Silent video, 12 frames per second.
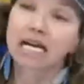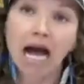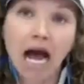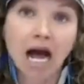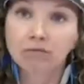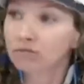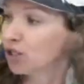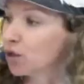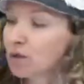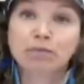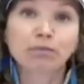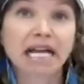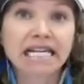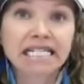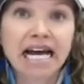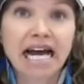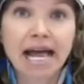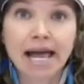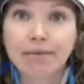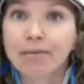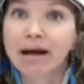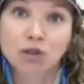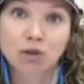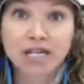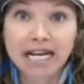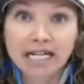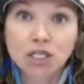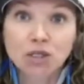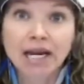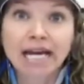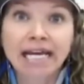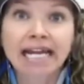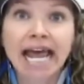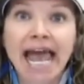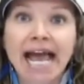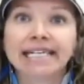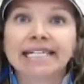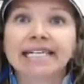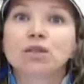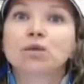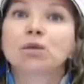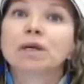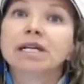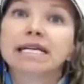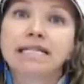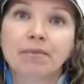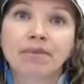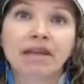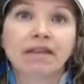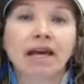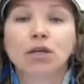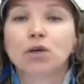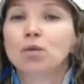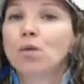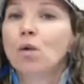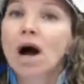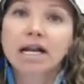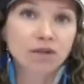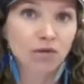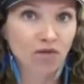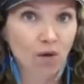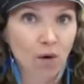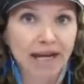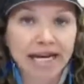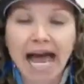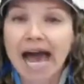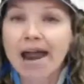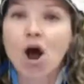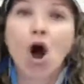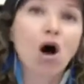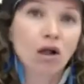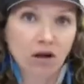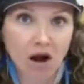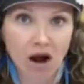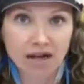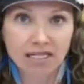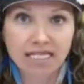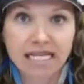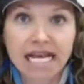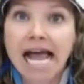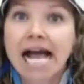Splenda and maltodextrin, and it's really something that you want to avoid at all costs.